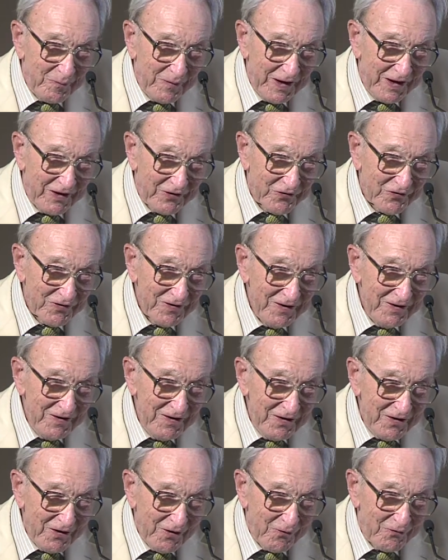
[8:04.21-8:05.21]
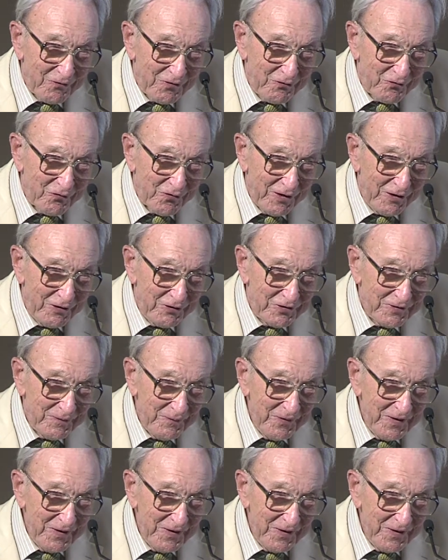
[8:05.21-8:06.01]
mass of the float